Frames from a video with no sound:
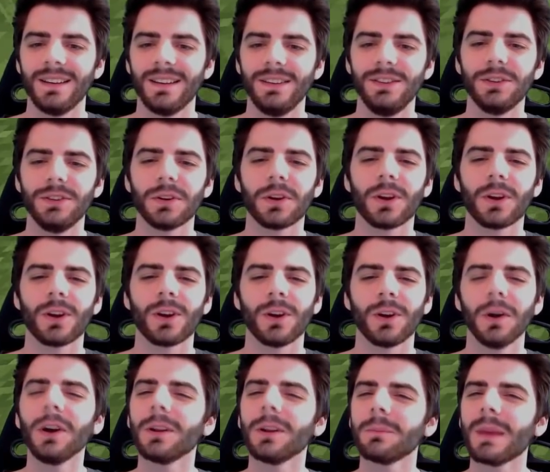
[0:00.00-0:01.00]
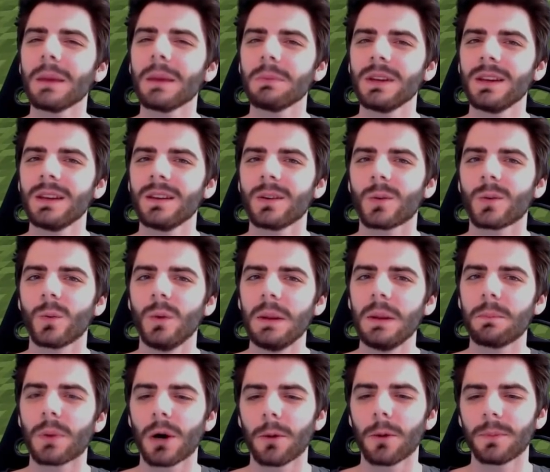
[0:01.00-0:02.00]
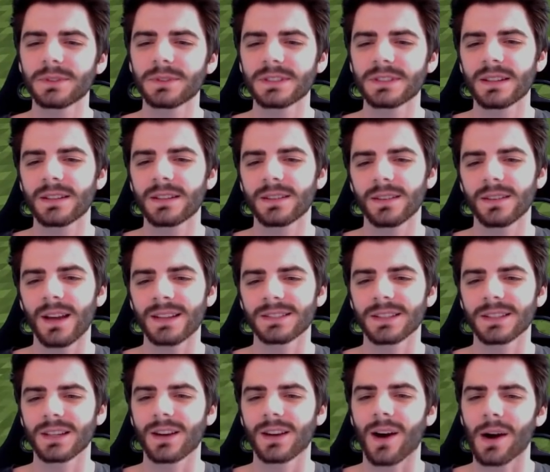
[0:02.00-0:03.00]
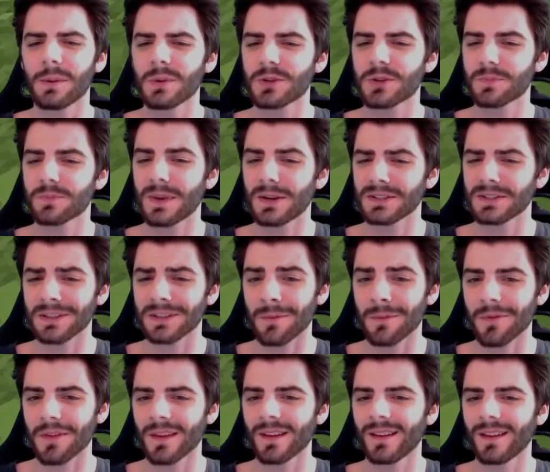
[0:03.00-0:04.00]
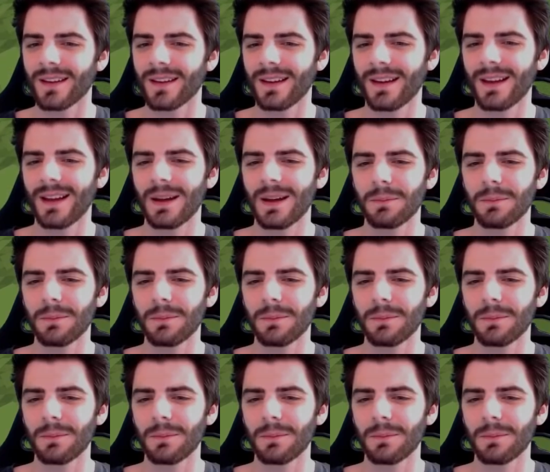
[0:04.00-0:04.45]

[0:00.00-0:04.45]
You could maybe repurpose it as a garbage bin or something,